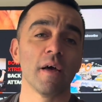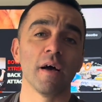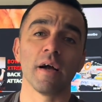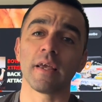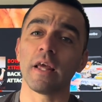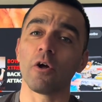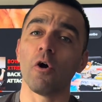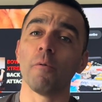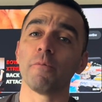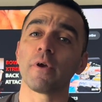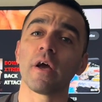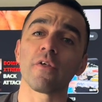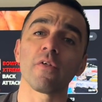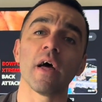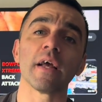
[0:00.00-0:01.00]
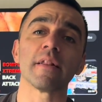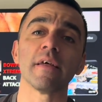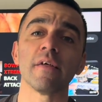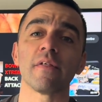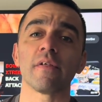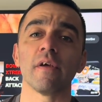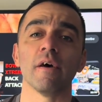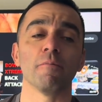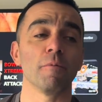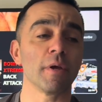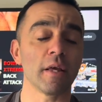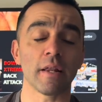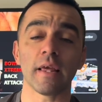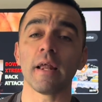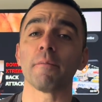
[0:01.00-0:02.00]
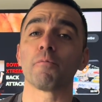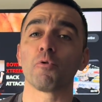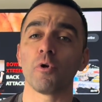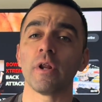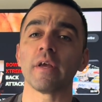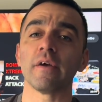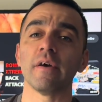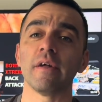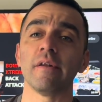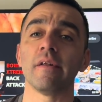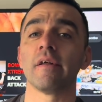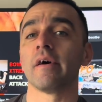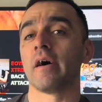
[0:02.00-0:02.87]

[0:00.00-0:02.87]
Again, I hope you guys like this. We can get a pretty good